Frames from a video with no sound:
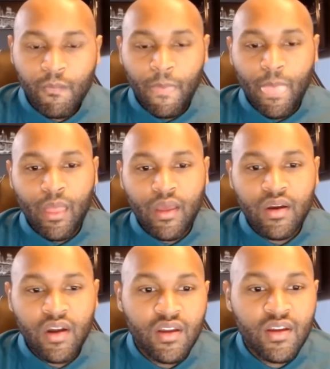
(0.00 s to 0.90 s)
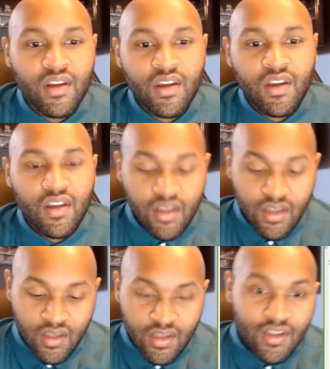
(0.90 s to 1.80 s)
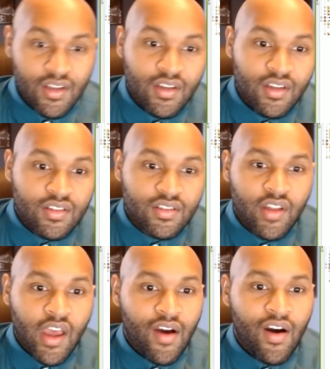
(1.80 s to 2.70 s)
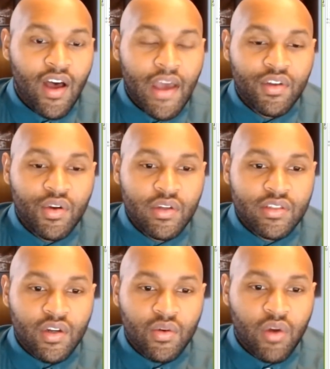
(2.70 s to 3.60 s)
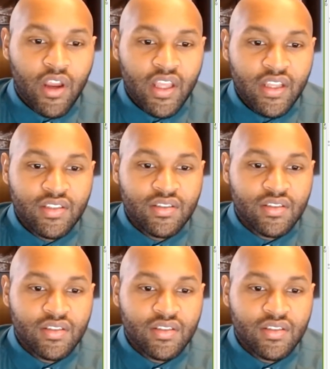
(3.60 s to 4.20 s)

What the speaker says: All right. So now all I have to do is arrays.sort,